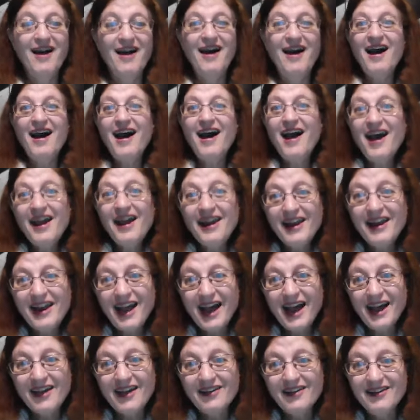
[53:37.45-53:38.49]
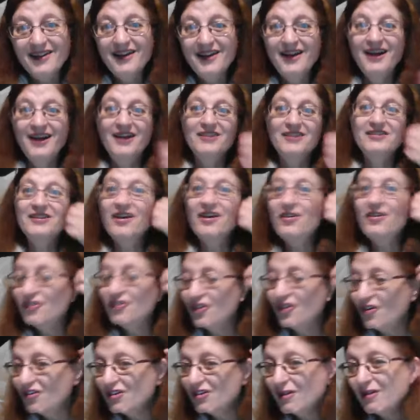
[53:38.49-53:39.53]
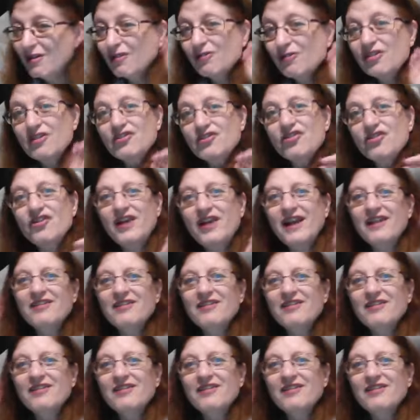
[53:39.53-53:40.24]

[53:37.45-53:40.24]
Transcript: I don't know. So do something with a treat.